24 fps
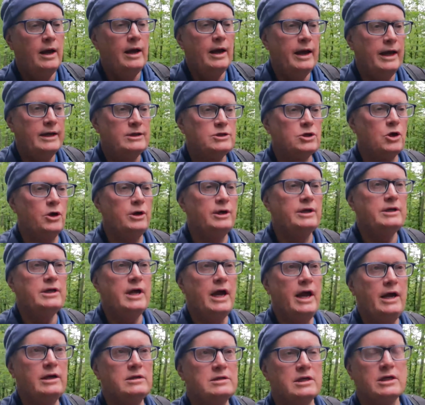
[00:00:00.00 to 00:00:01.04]
it's going to
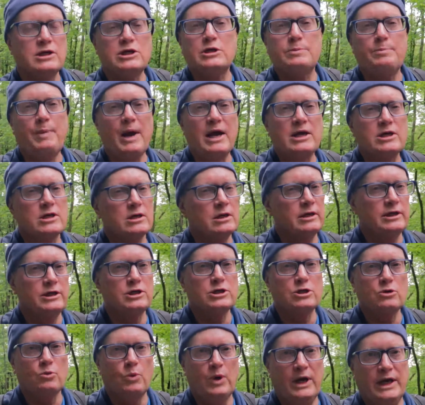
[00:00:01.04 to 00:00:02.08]
taste especially
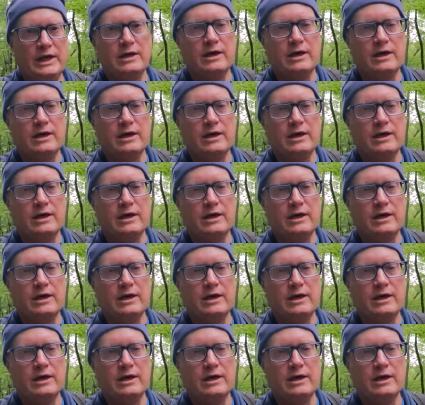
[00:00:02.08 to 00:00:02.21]
sweet.